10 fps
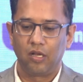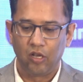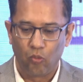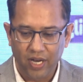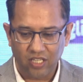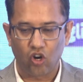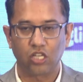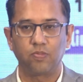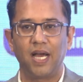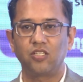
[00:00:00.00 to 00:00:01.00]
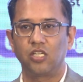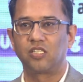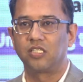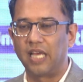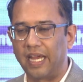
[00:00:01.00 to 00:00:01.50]
Luminex crossmatch is
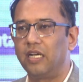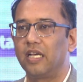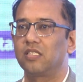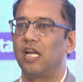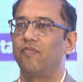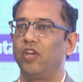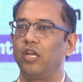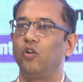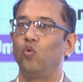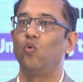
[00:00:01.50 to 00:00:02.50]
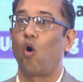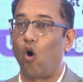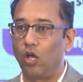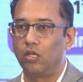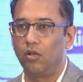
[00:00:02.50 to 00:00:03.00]
the second test that we can do
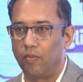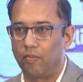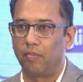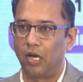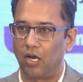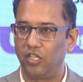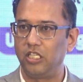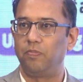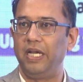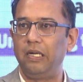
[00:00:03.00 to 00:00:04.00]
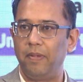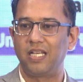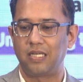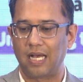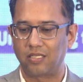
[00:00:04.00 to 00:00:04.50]
on these
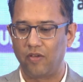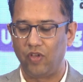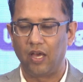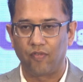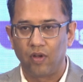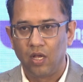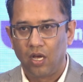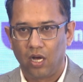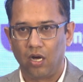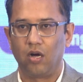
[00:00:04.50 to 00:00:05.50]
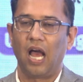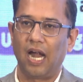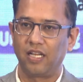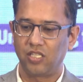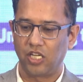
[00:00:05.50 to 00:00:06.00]
bead-based assay. We have
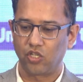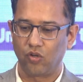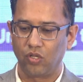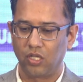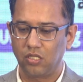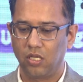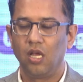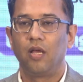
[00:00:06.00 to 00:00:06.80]
had a session on this.